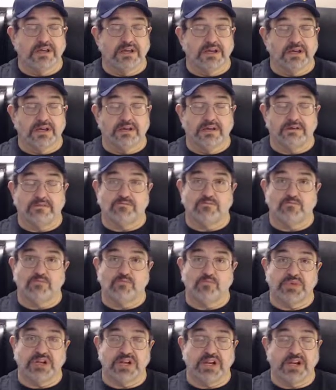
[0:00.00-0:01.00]

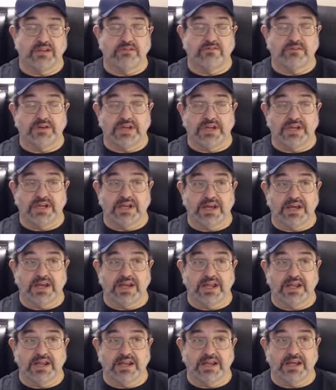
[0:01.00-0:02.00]
But anyway, I
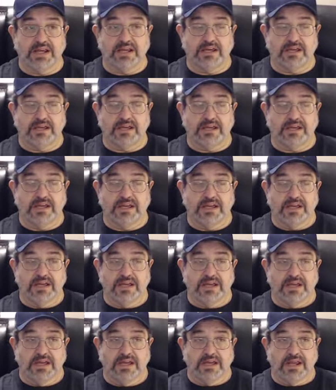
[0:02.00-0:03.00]
had a
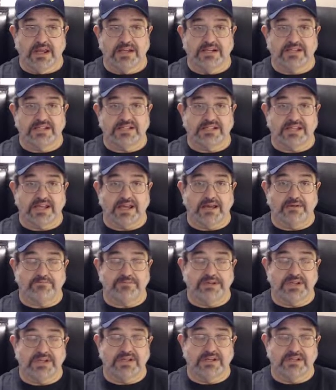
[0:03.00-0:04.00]

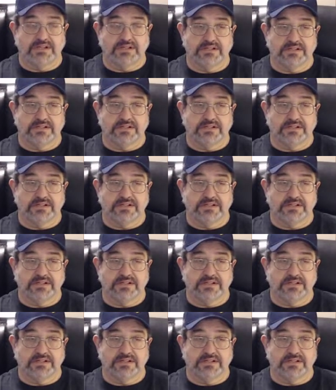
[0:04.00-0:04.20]
endoscopy,